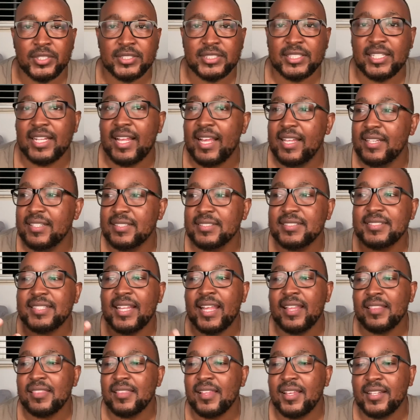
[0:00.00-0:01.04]
and I
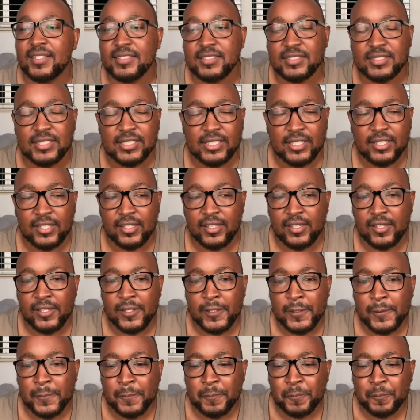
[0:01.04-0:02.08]
understand that
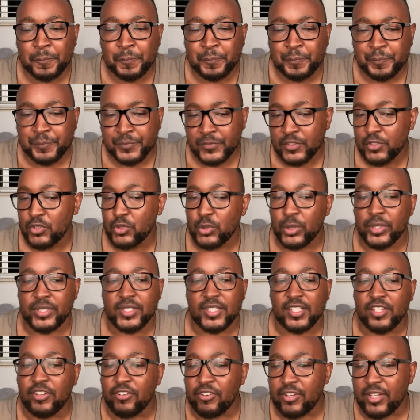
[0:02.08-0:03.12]
to a
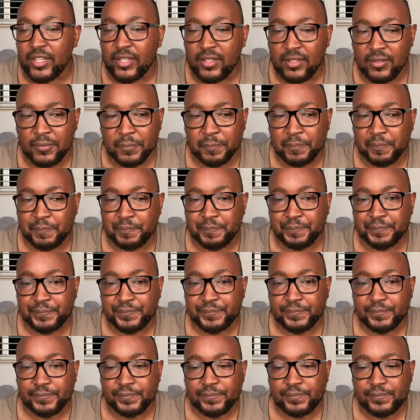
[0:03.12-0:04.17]
degree.
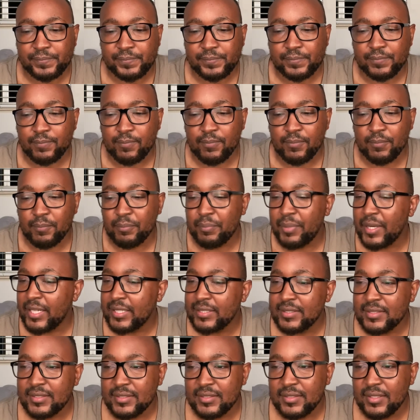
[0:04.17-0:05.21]
But
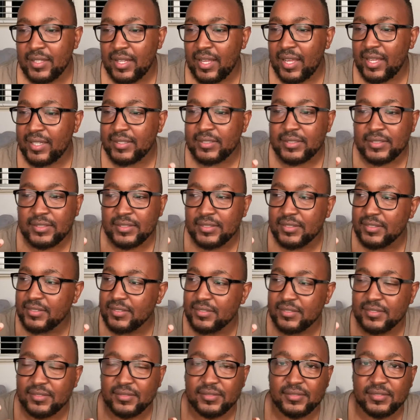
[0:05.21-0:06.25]
guys,
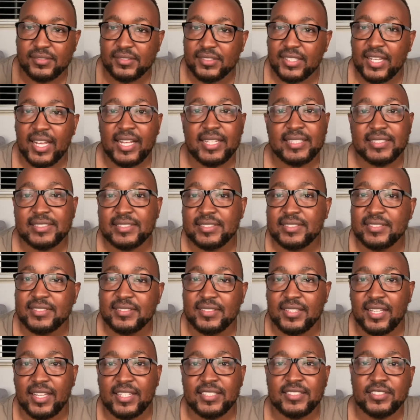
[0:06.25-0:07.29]

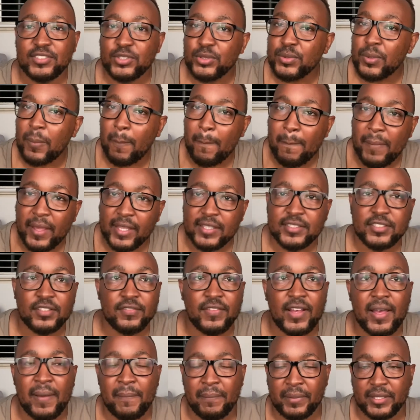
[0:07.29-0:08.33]
as to a best of our
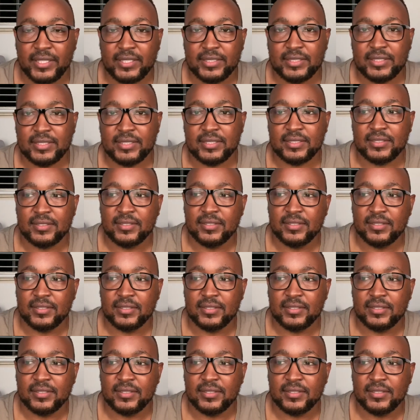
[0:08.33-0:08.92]
abilities,